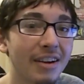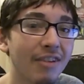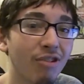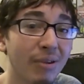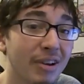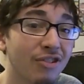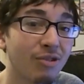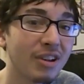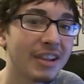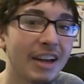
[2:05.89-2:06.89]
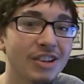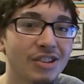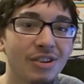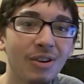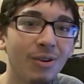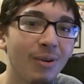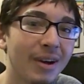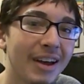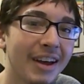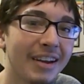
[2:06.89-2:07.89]
I really enjoyed that show,
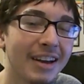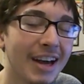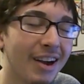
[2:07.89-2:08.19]
and